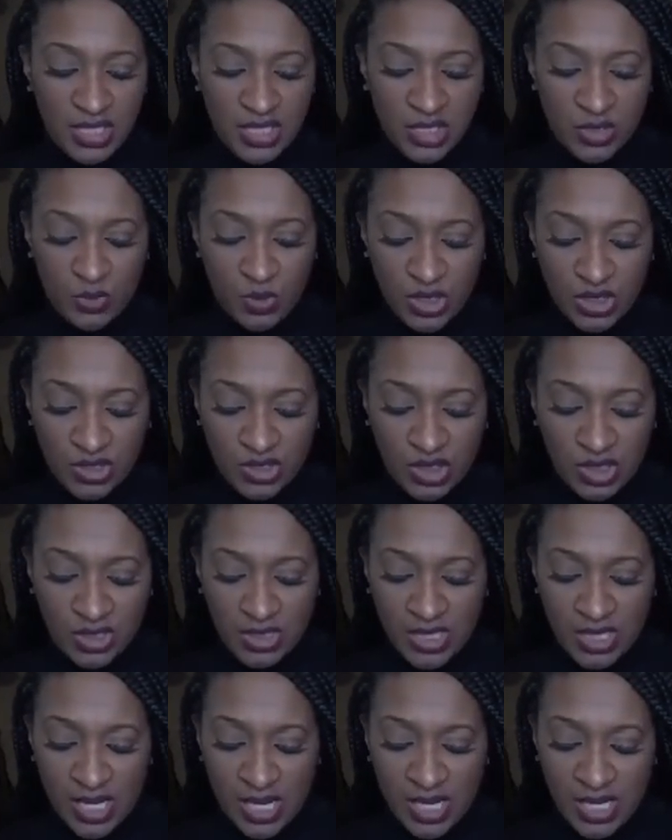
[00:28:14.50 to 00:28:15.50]
question
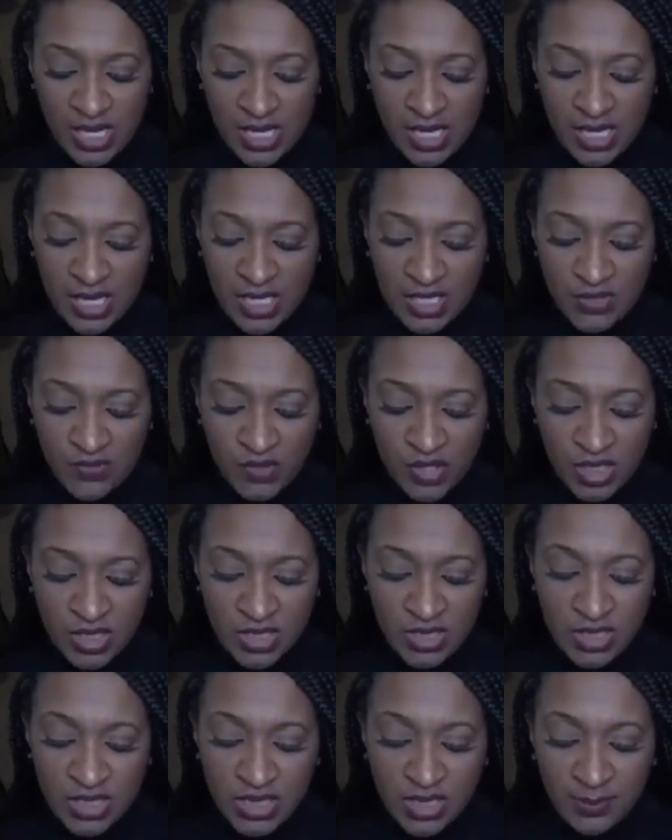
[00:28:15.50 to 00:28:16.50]
that I had as far as
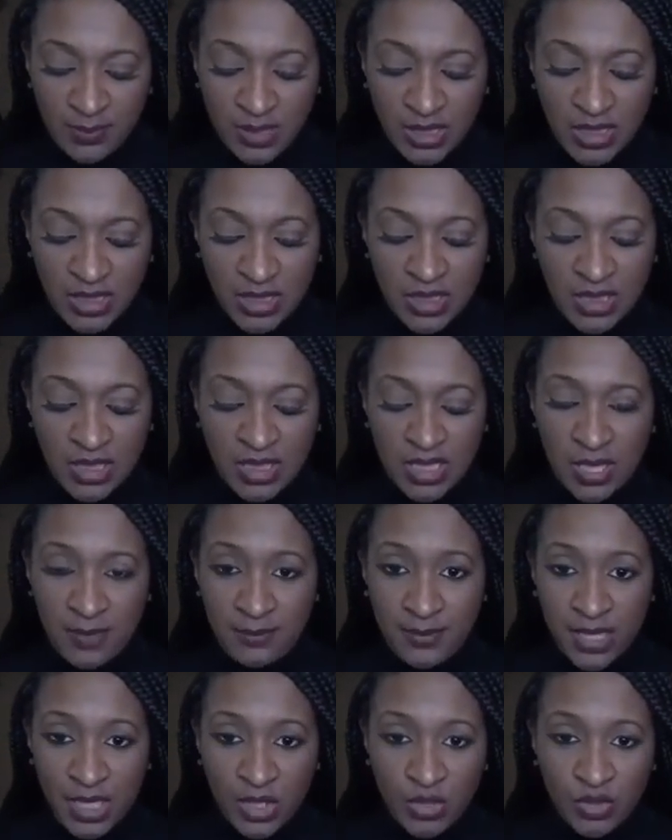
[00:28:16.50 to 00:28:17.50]
disciplining and
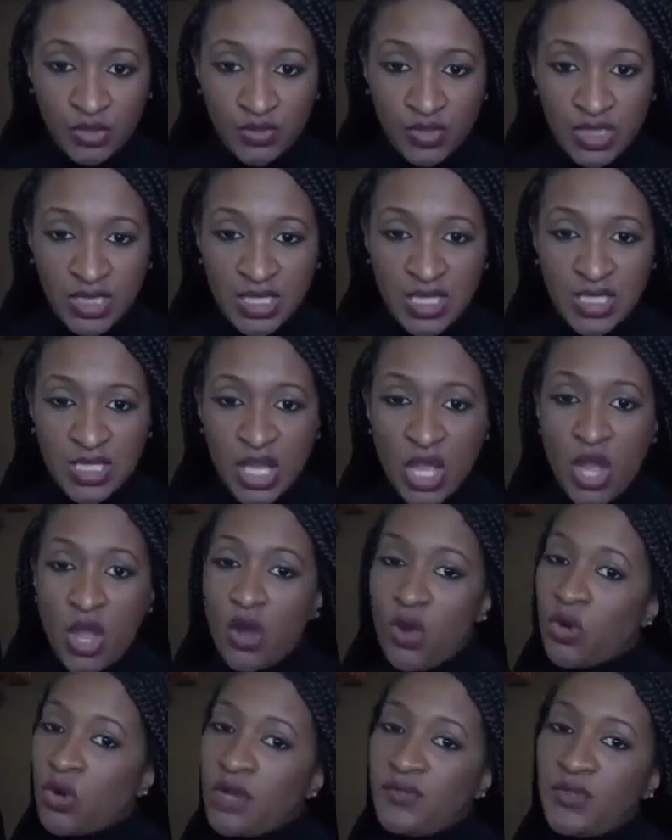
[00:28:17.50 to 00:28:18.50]
boundaries,
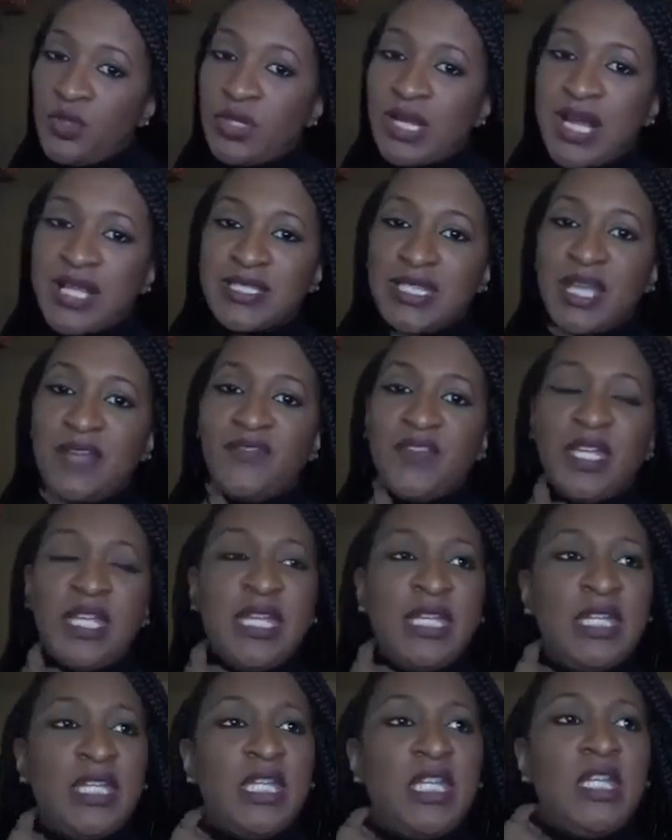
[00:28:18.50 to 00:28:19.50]
or if you guys have
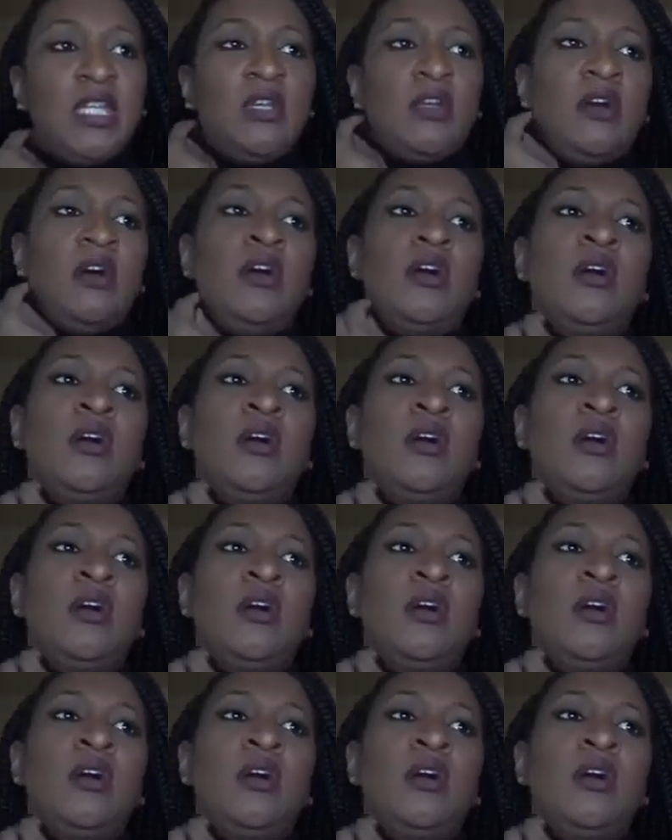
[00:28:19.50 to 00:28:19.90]
any